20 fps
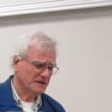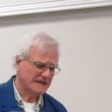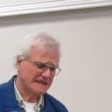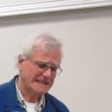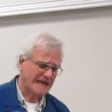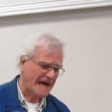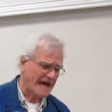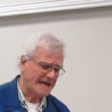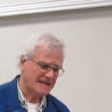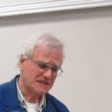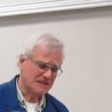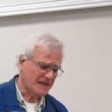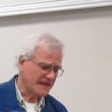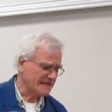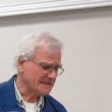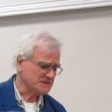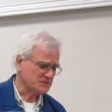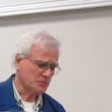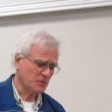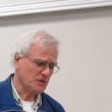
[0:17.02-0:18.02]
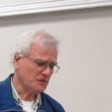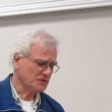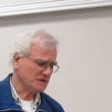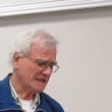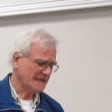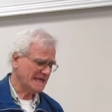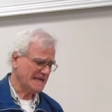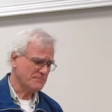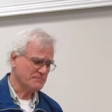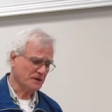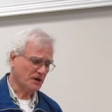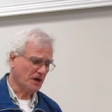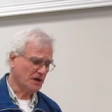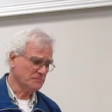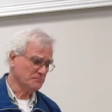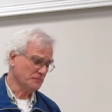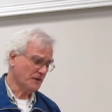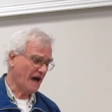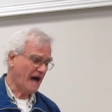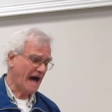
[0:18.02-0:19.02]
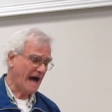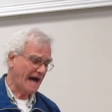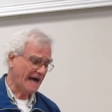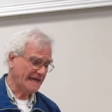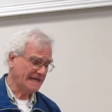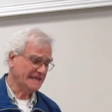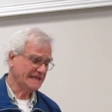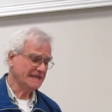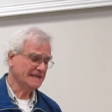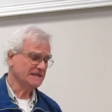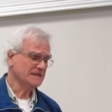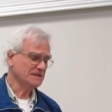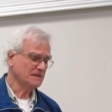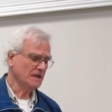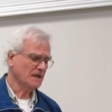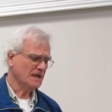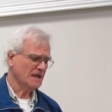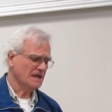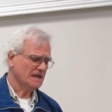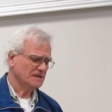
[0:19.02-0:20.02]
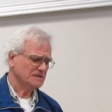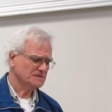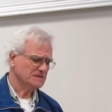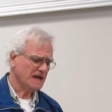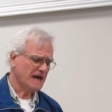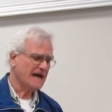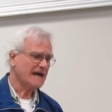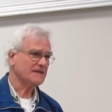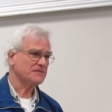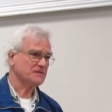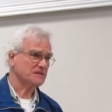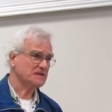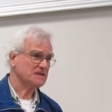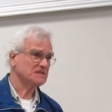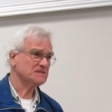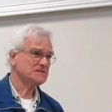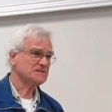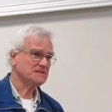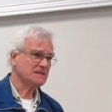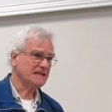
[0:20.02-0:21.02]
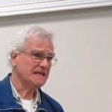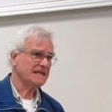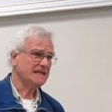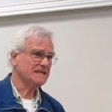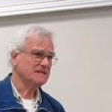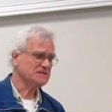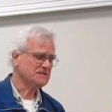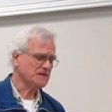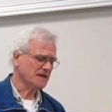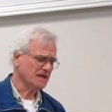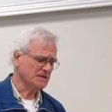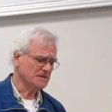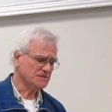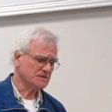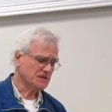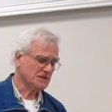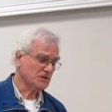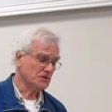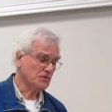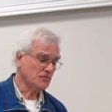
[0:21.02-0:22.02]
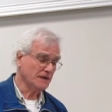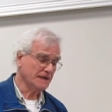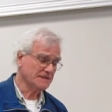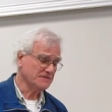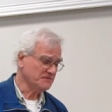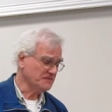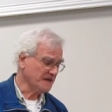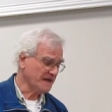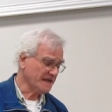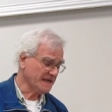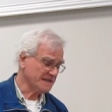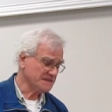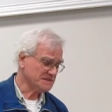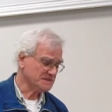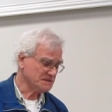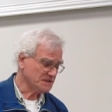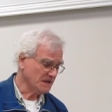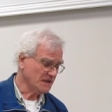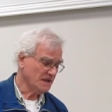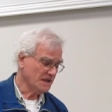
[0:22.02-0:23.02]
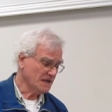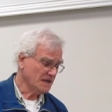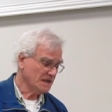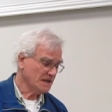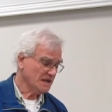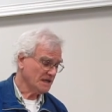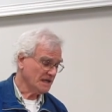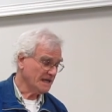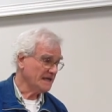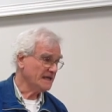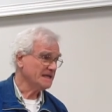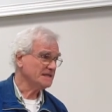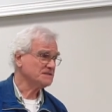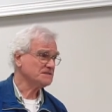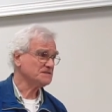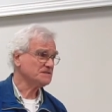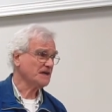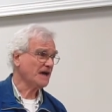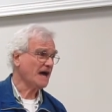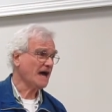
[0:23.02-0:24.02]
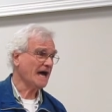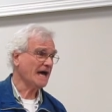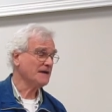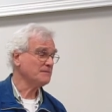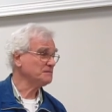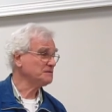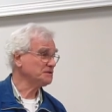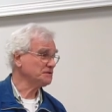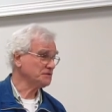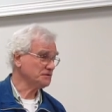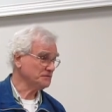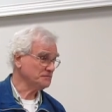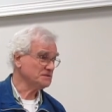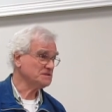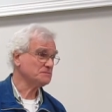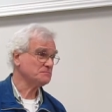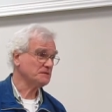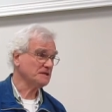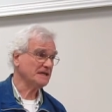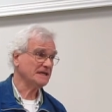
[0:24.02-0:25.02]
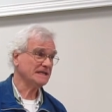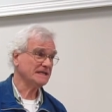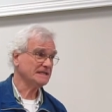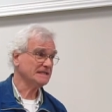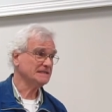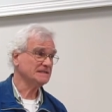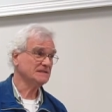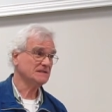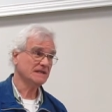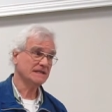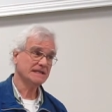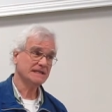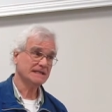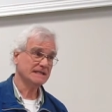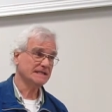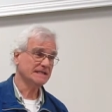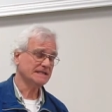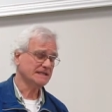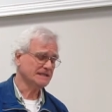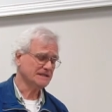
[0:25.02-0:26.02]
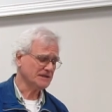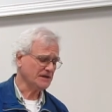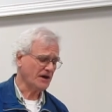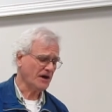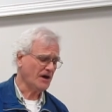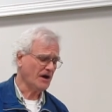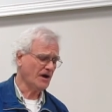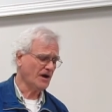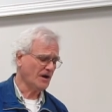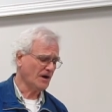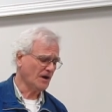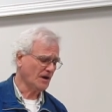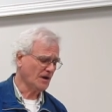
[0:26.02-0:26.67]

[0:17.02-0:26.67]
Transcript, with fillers: but I guess we'll keep on buying. Not the season to invest. It's time to spend it all.